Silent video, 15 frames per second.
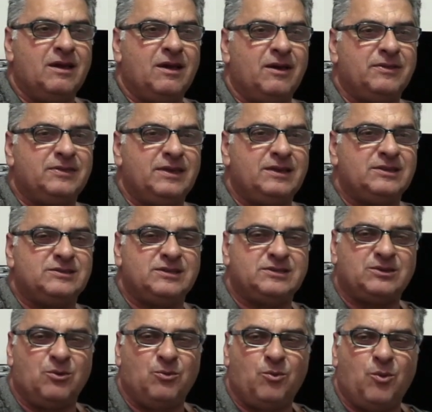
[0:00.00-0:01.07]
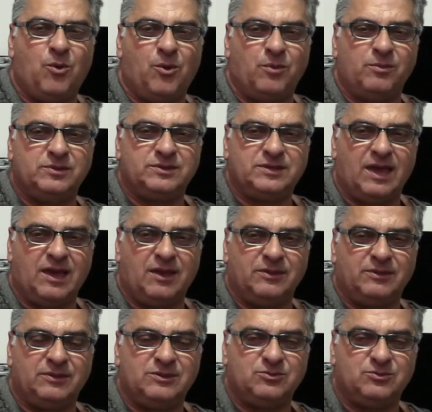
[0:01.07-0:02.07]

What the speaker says: I think it's just a warm sound.